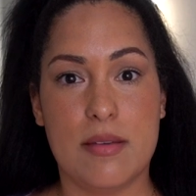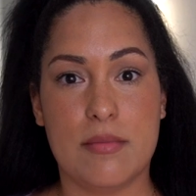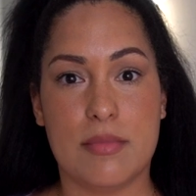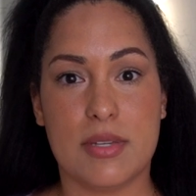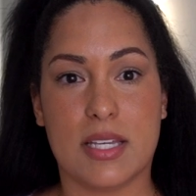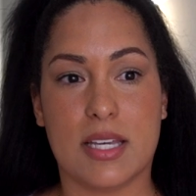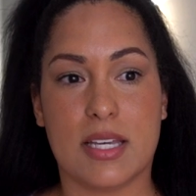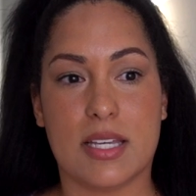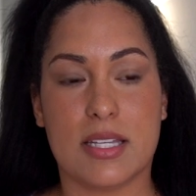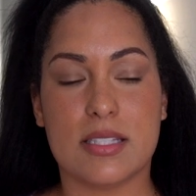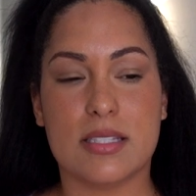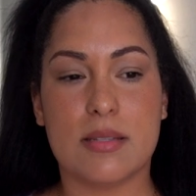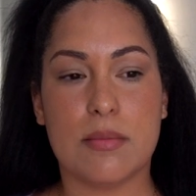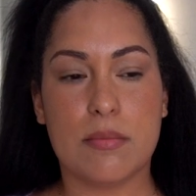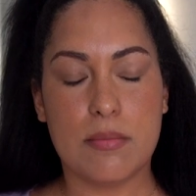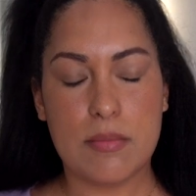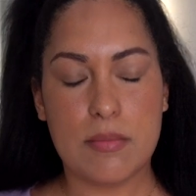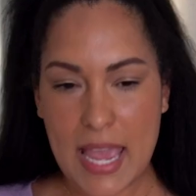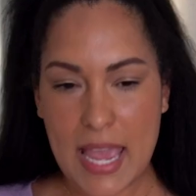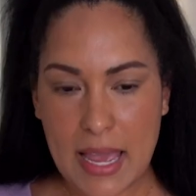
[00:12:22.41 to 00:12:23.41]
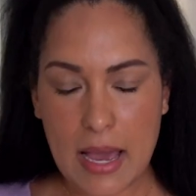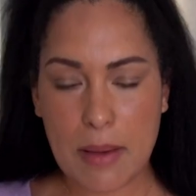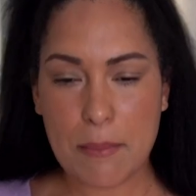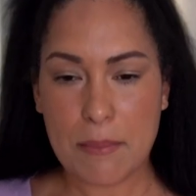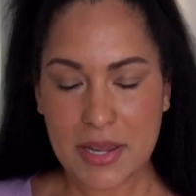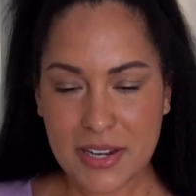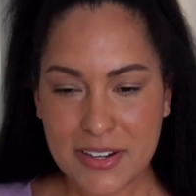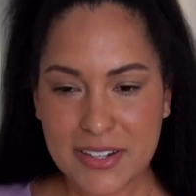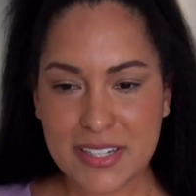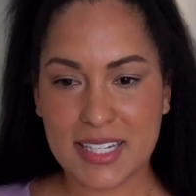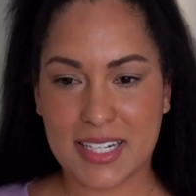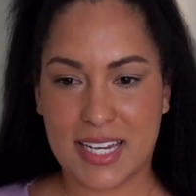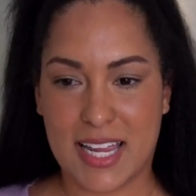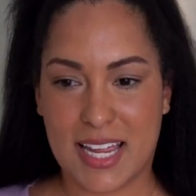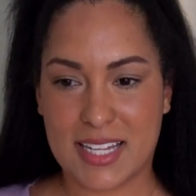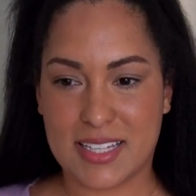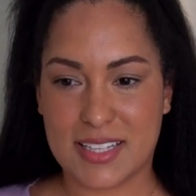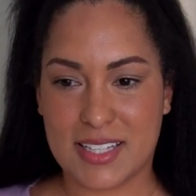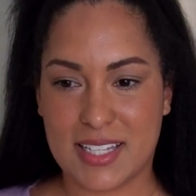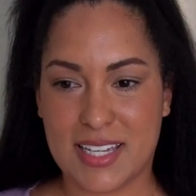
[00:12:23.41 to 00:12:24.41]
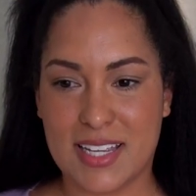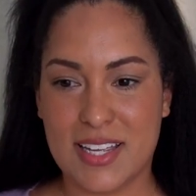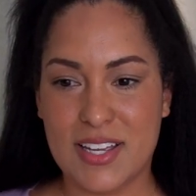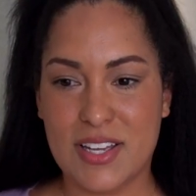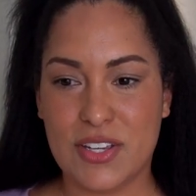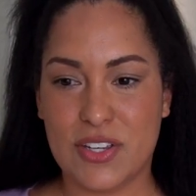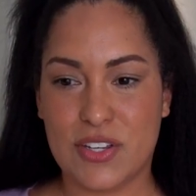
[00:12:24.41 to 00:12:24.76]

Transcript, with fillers: Because American Haley,